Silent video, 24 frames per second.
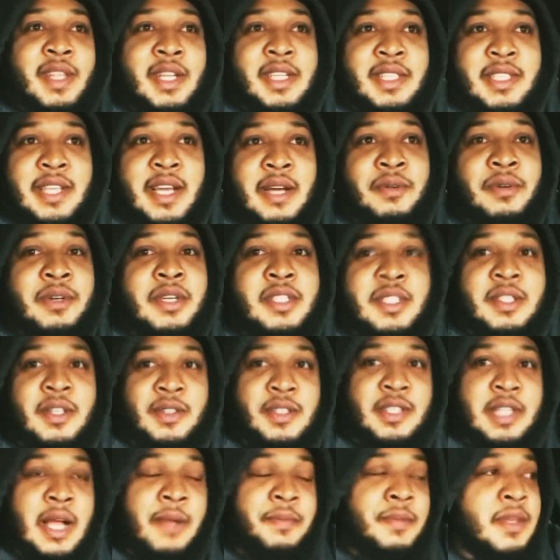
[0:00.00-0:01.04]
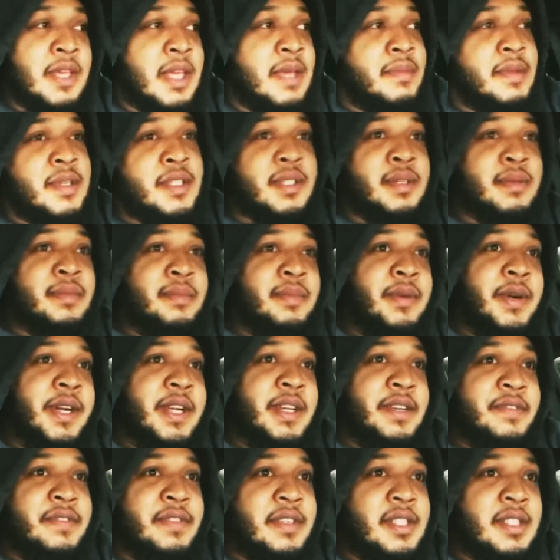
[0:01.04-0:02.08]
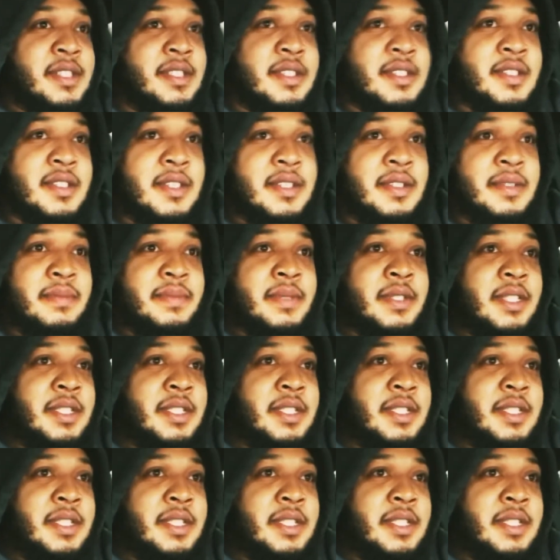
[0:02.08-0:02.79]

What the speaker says: So I was gonna stop and give me some breakfast or something,